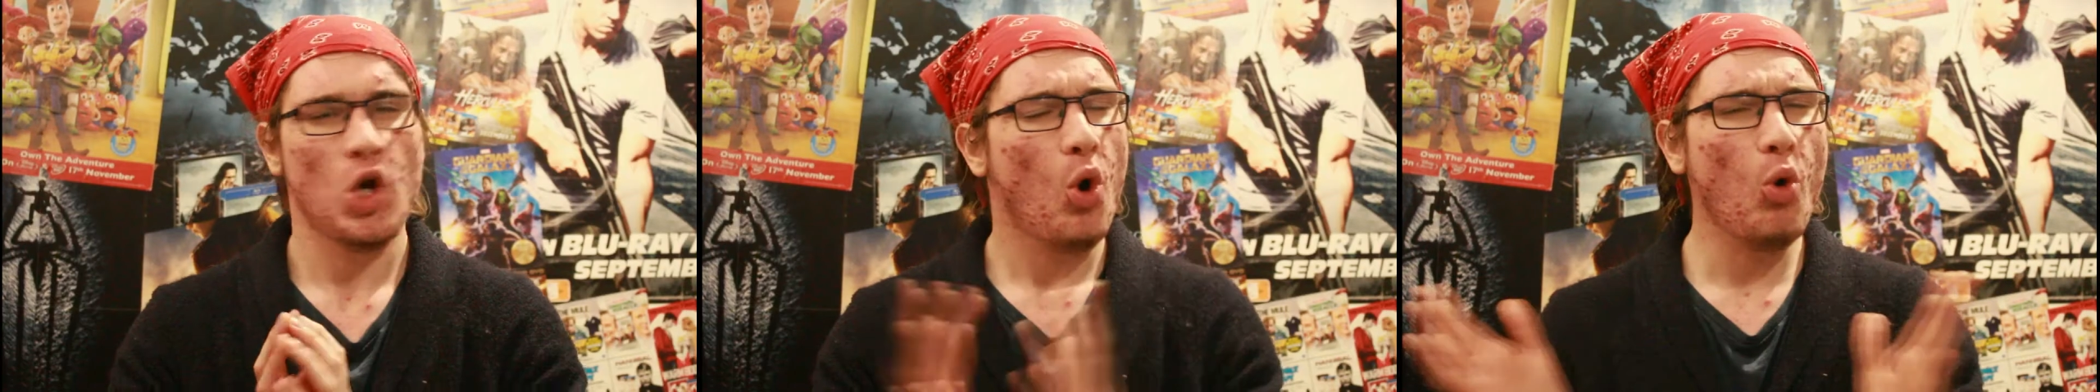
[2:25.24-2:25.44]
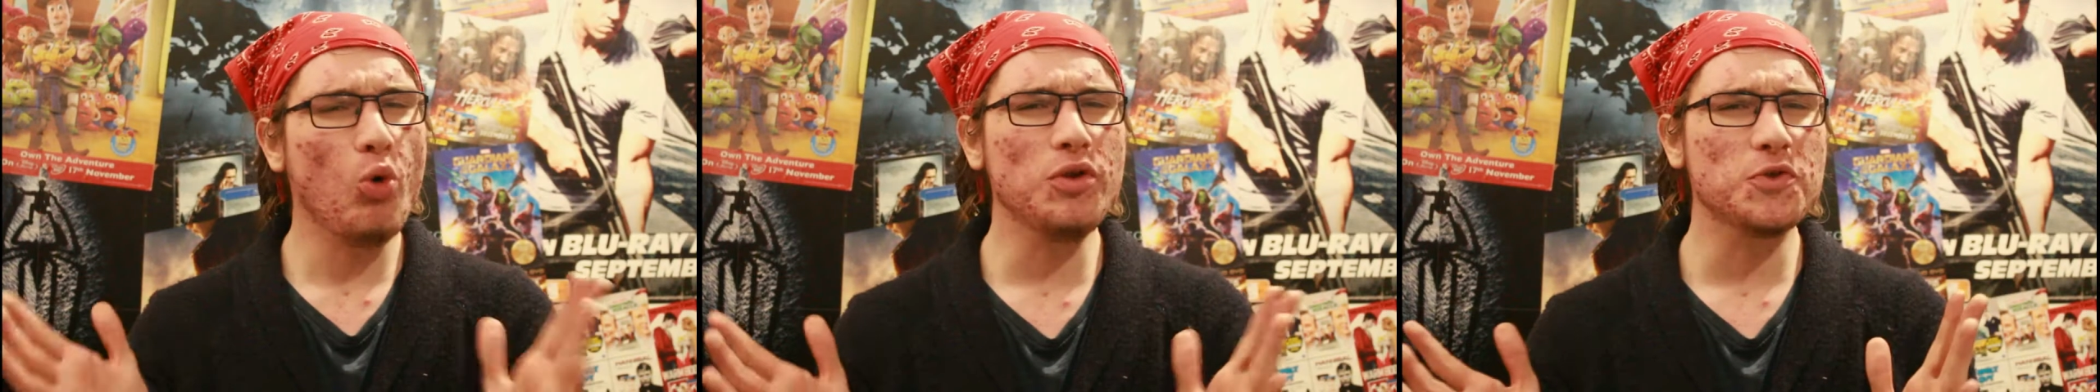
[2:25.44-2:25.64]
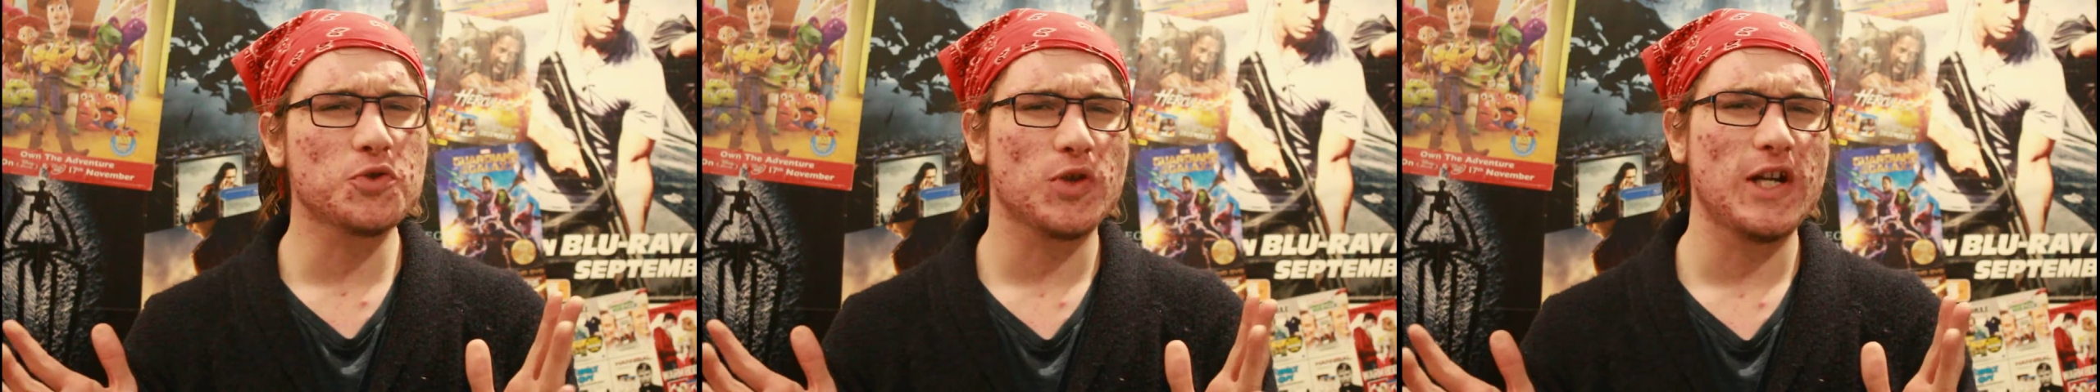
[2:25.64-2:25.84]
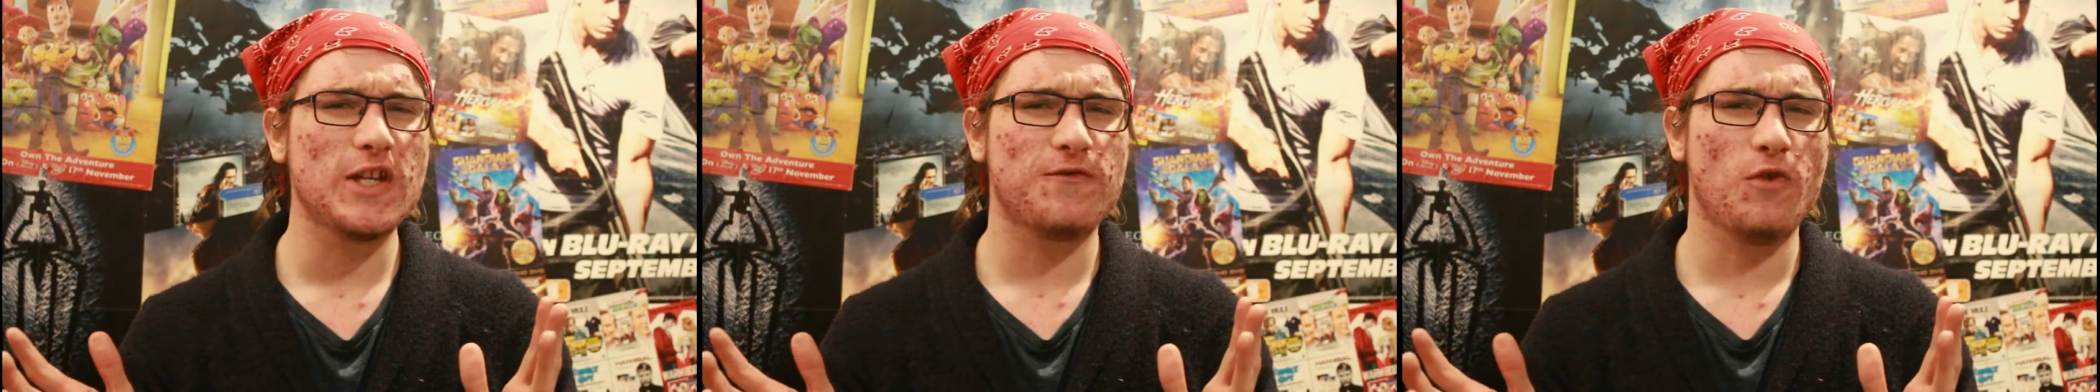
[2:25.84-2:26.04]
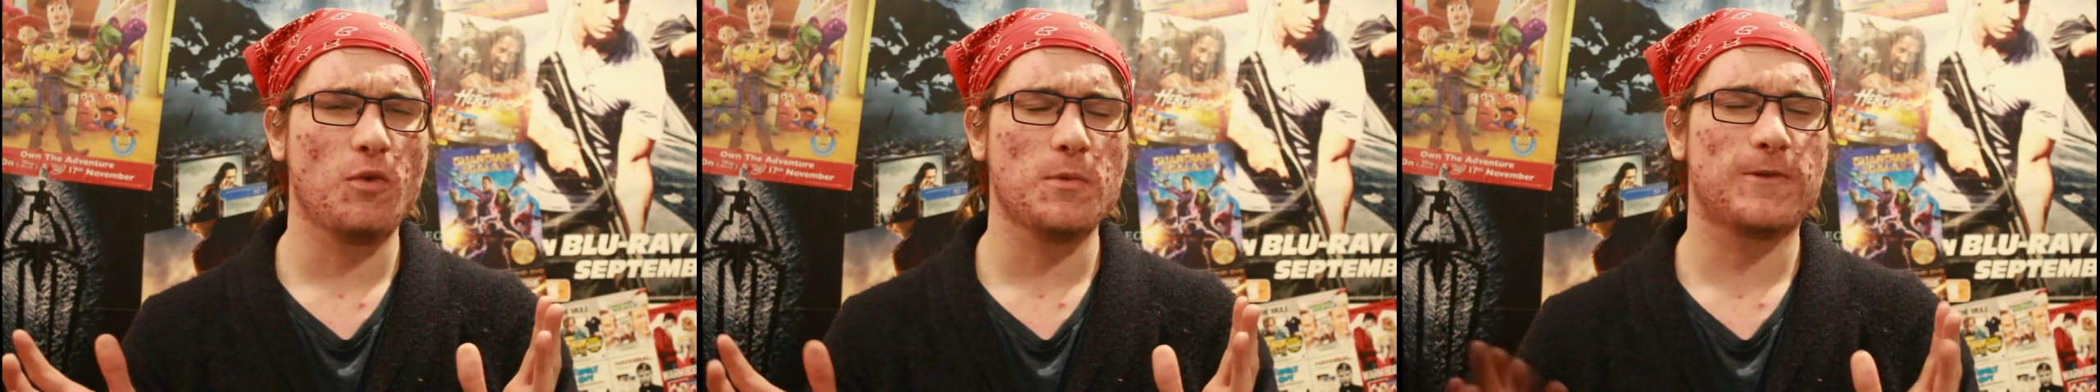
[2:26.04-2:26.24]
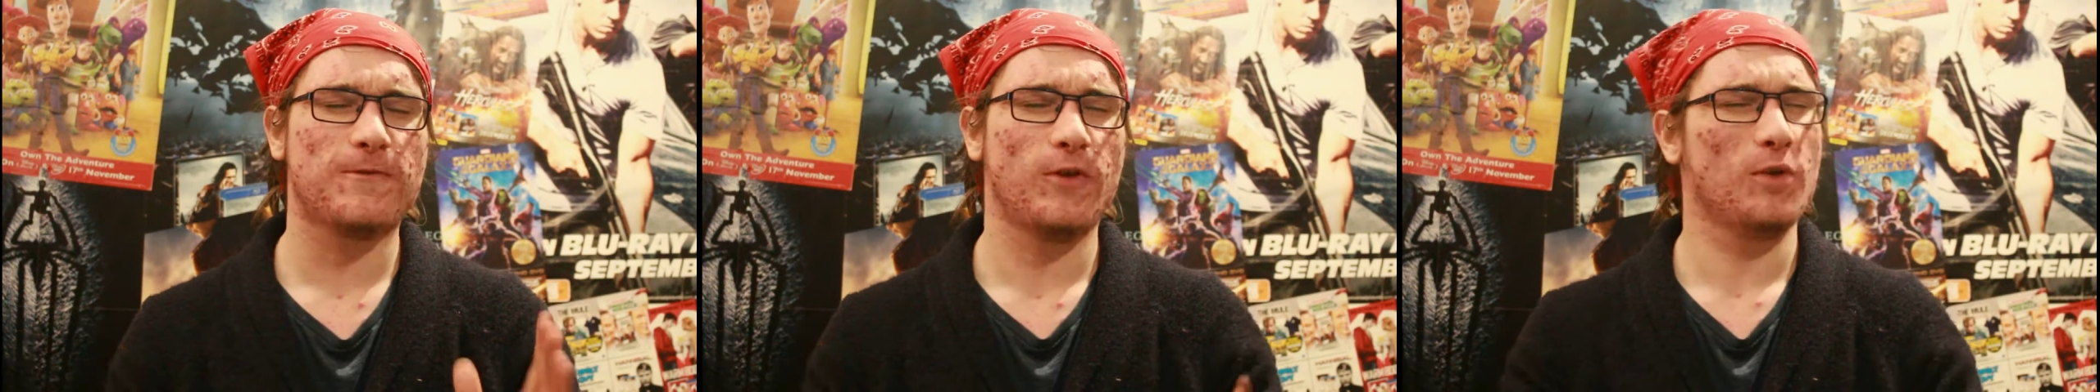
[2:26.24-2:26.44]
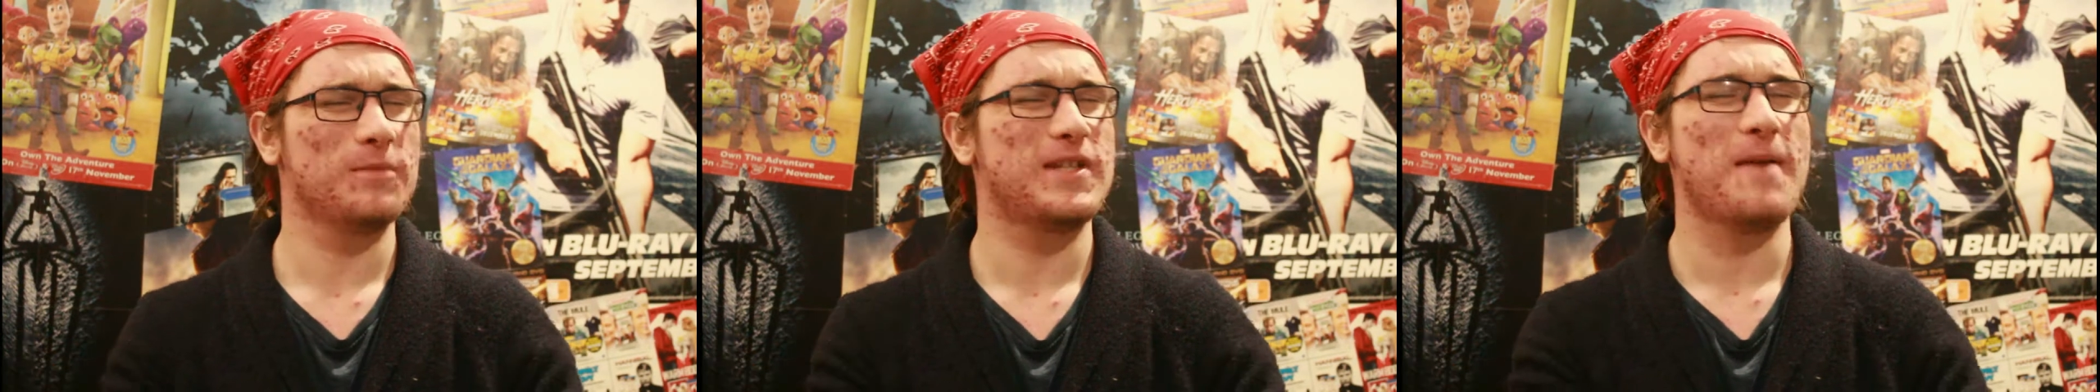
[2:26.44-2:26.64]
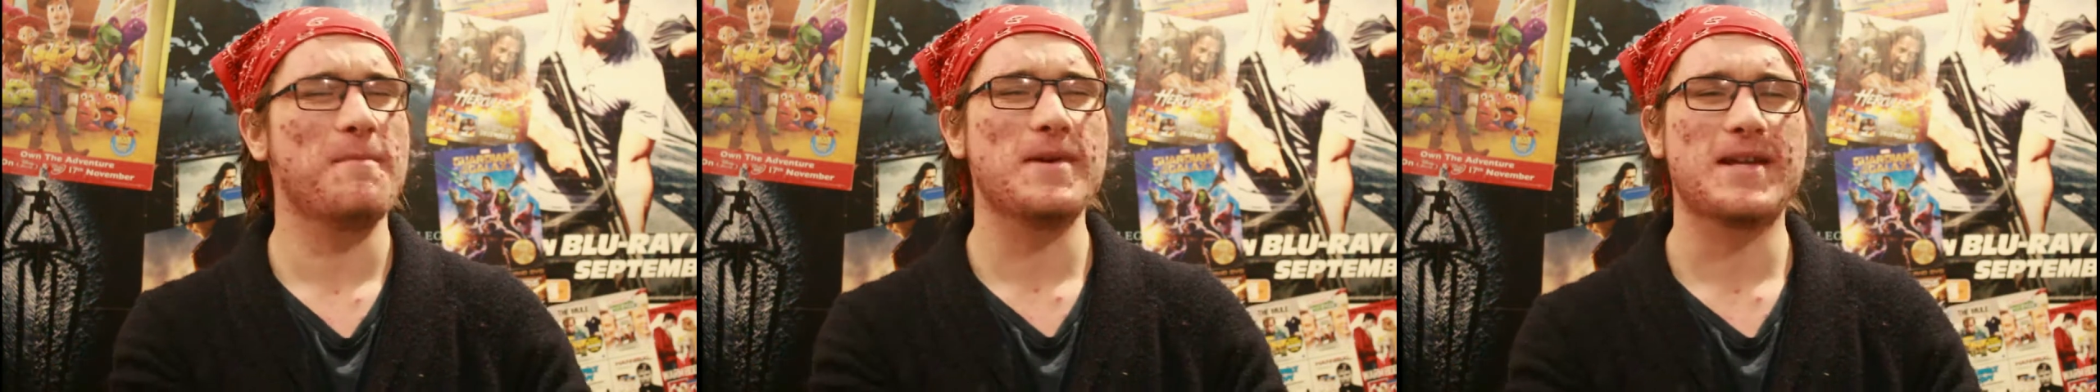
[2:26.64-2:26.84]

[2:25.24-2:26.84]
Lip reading: All the Transformers films have